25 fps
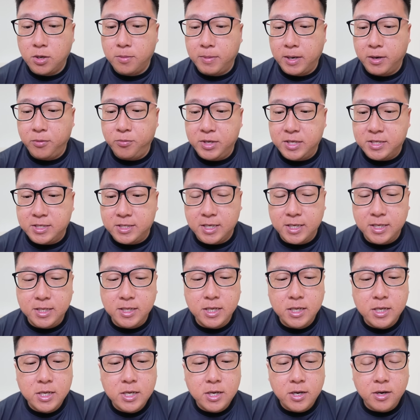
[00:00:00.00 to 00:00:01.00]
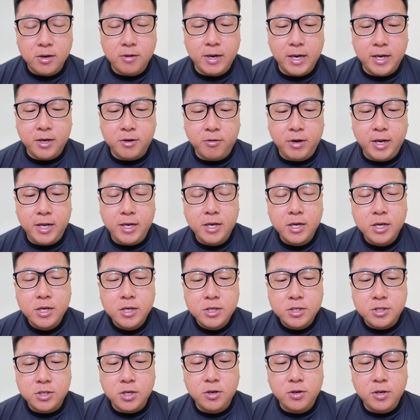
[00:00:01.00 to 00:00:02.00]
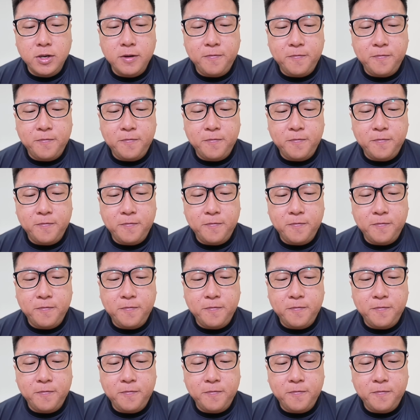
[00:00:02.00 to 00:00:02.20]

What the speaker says: recent. Alright, great. So the